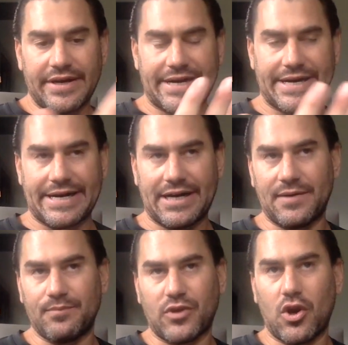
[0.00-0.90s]

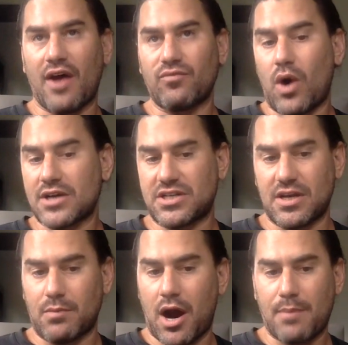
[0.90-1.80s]
I've watched
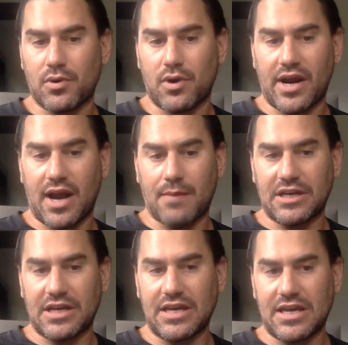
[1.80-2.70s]
him operate. I mean,
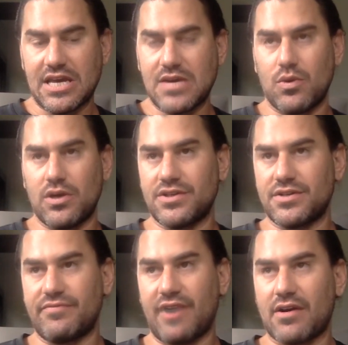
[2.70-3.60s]
he
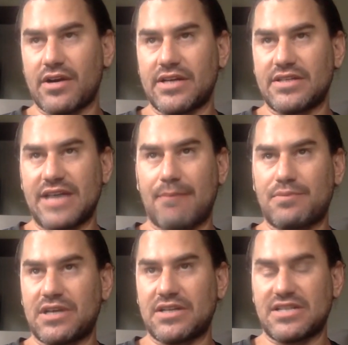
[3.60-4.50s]
was very
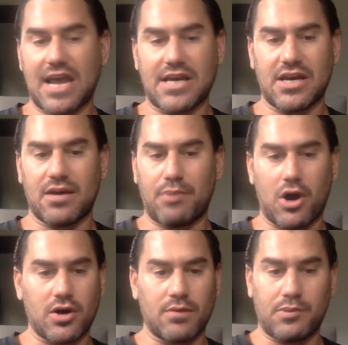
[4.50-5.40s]
adept at taking
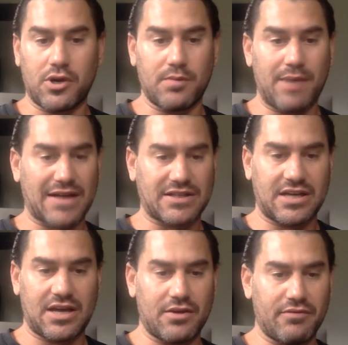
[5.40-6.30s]
apart and putting back
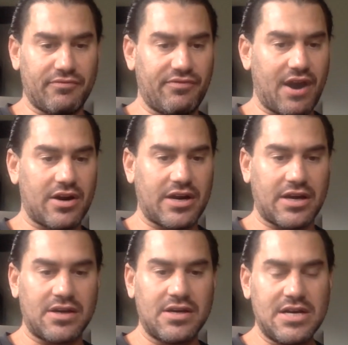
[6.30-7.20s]
together
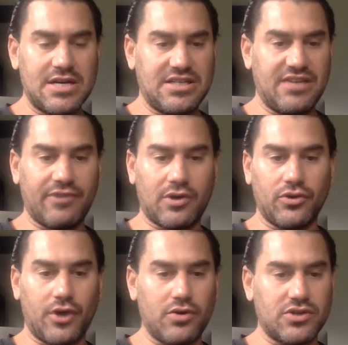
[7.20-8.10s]
very difficult
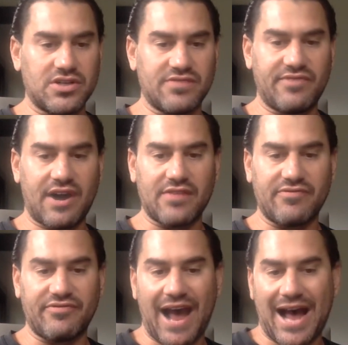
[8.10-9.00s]
noses very
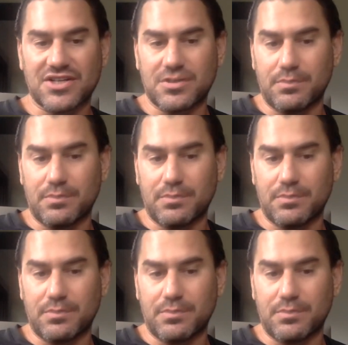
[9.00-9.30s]
fast.